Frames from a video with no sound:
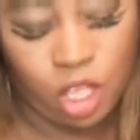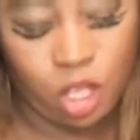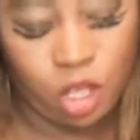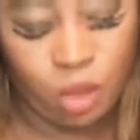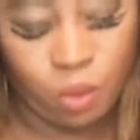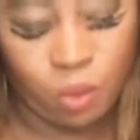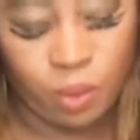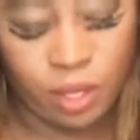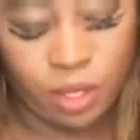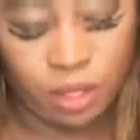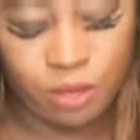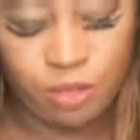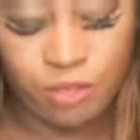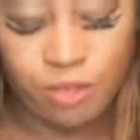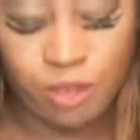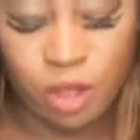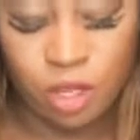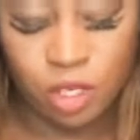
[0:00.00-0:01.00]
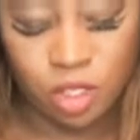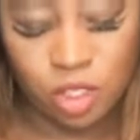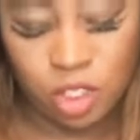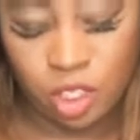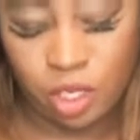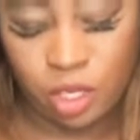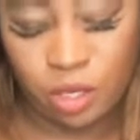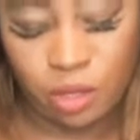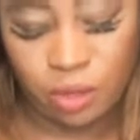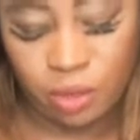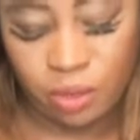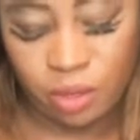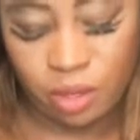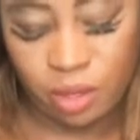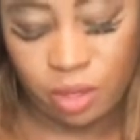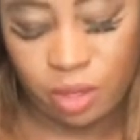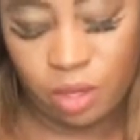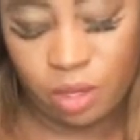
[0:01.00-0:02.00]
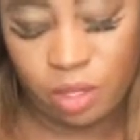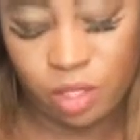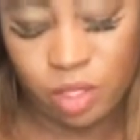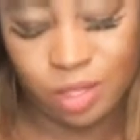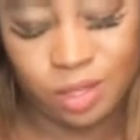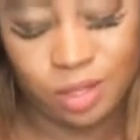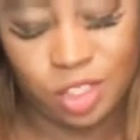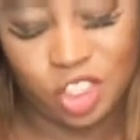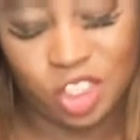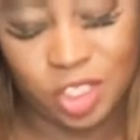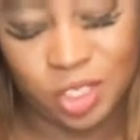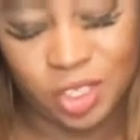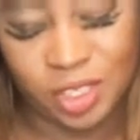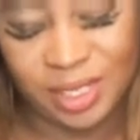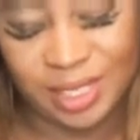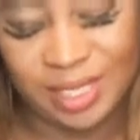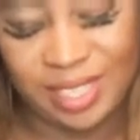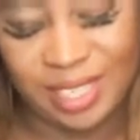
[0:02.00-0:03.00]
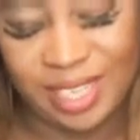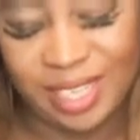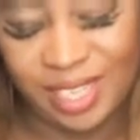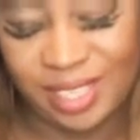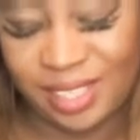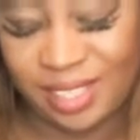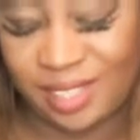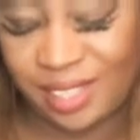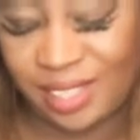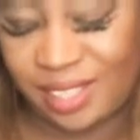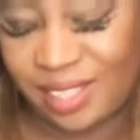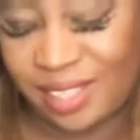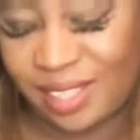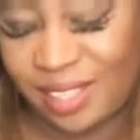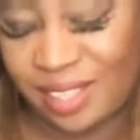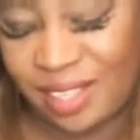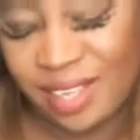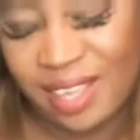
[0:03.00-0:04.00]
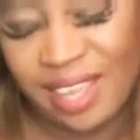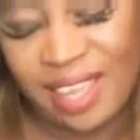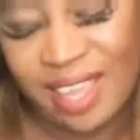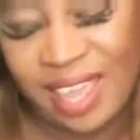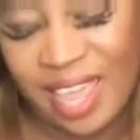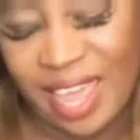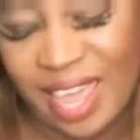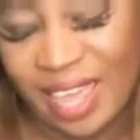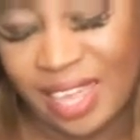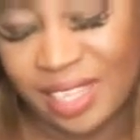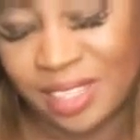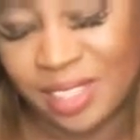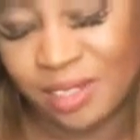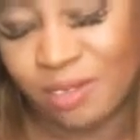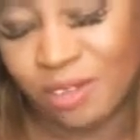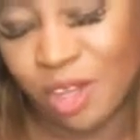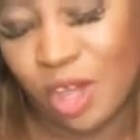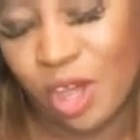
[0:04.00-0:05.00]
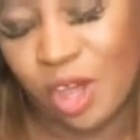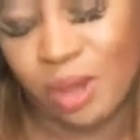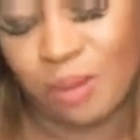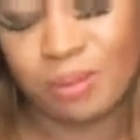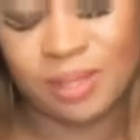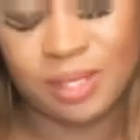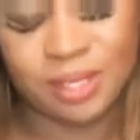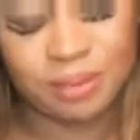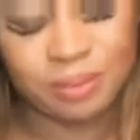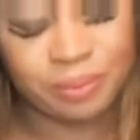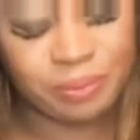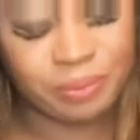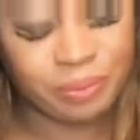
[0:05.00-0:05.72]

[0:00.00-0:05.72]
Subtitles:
Wheel of Fortune, Justice, Eight of Cups.